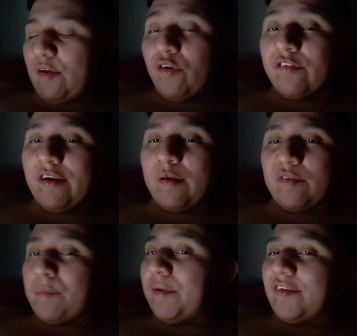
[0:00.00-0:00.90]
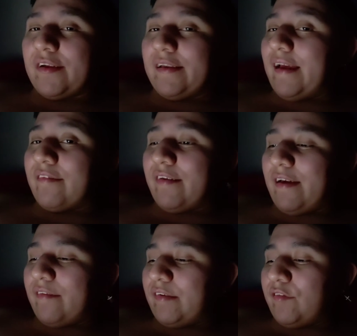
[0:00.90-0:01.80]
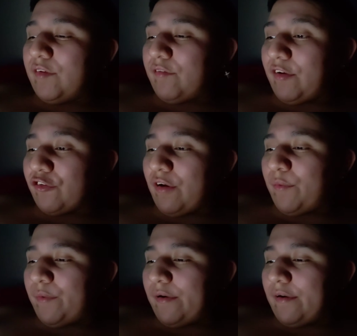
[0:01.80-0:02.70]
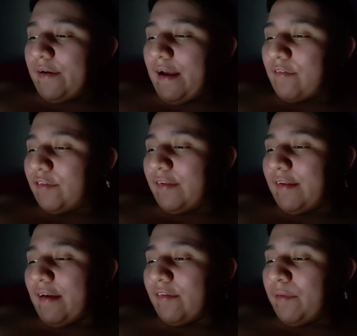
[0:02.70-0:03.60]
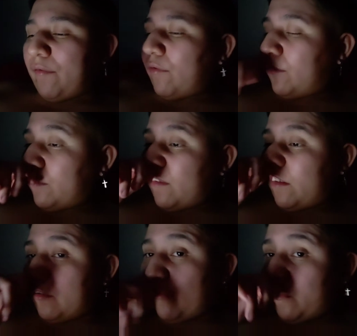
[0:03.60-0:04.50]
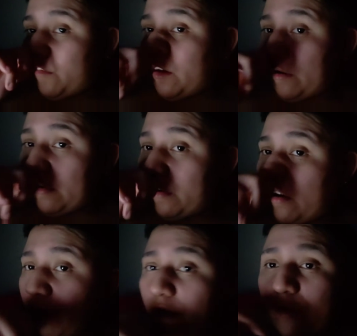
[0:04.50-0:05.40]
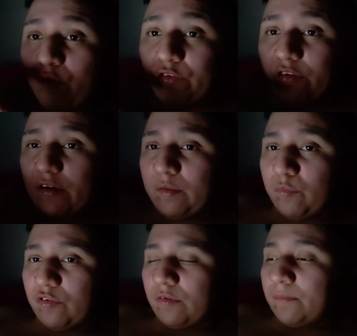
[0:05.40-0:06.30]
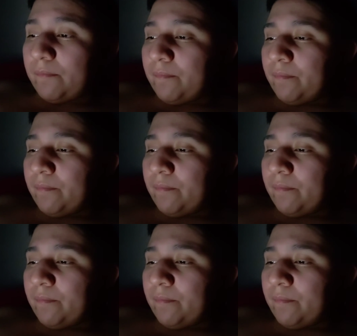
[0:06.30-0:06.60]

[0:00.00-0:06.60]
at all times I basically had to have, even if I shower, I had the door unlocked at all times.